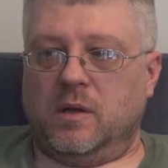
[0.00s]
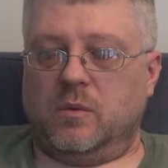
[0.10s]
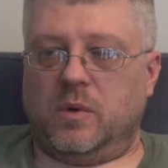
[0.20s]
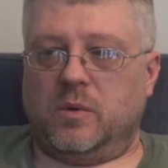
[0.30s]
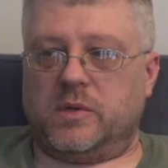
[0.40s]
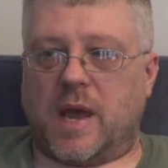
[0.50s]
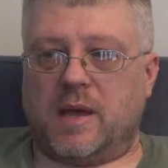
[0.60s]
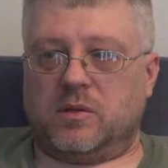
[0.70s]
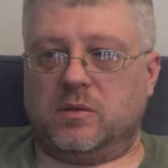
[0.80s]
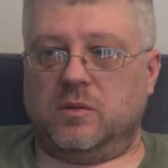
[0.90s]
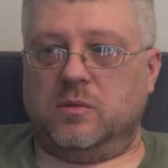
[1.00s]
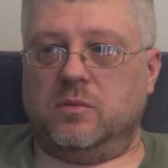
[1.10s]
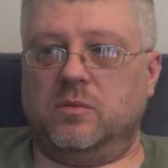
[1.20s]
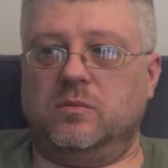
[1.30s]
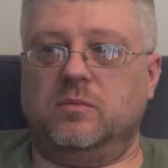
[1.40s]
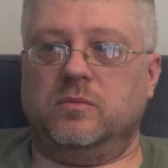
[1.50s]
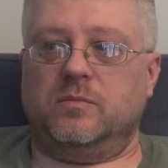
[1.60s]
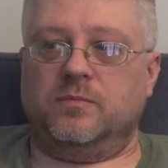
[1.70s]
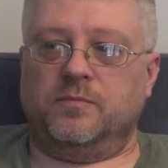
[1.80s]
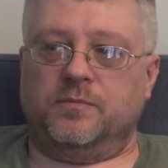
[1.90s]
and we were tasked to
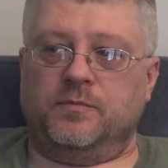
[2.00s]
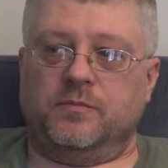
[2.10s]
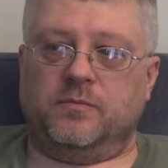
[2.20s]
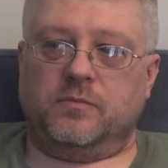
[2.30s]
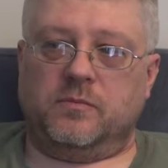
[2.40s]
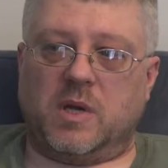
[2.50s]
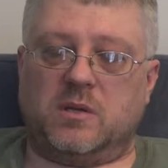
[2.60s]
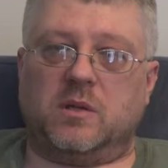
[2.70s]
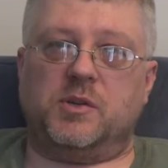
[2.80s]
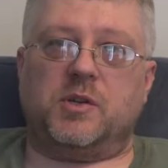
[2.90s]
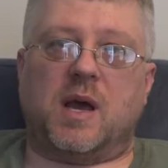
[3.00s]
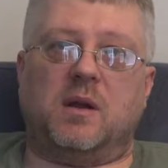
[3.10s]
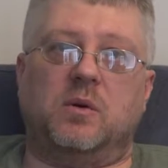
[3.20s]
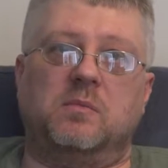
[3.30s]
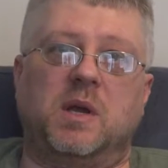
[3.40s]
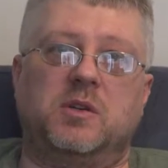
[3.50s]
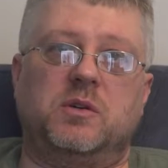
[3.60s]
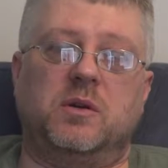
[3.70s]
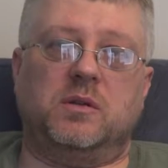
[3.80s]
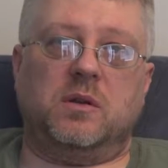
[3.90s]
basically shadow it, make
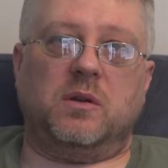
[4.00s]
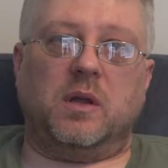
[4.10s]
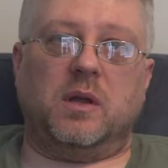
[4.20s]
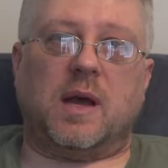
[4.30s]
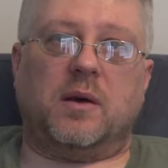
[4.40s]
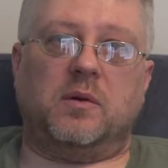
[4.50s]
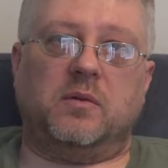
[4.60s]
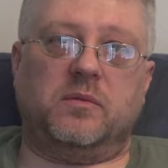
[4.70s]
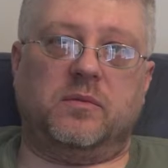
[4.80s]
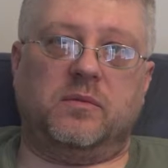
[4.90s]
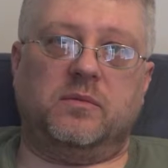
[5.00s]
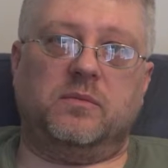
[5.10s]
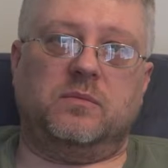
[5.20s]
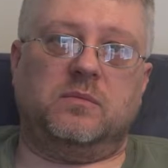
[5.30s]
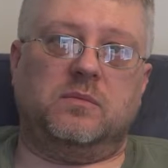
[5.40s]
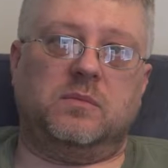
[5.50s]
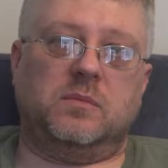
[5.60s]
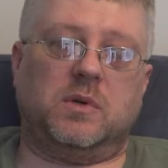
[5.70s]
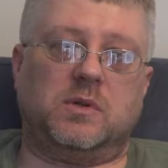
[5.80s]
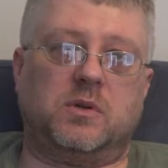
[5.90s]
sure it didn't get out of
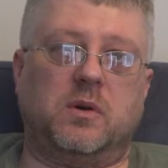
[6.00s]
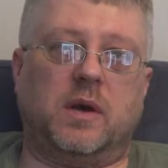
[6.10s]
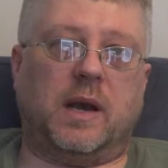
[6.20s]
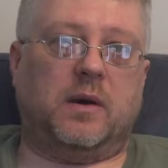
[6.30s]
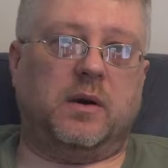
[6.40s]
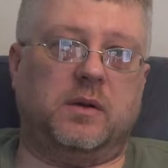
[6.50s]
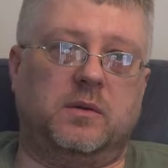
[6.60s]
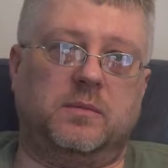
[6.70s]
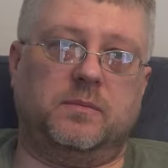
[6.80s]
a certain area.